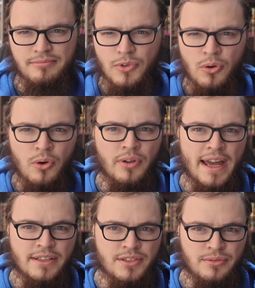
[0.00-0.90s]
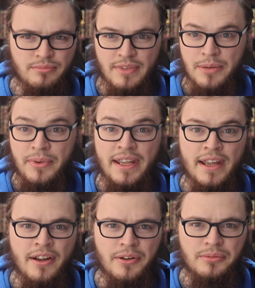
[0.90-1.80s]
hold on to and we
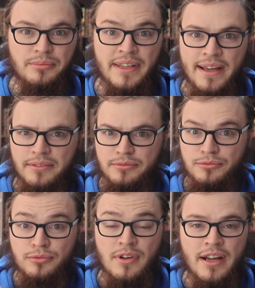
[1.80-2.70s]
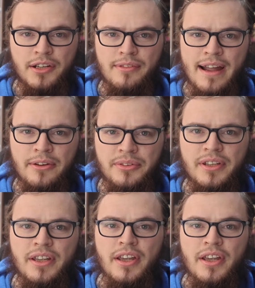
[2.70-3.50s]
hear that run around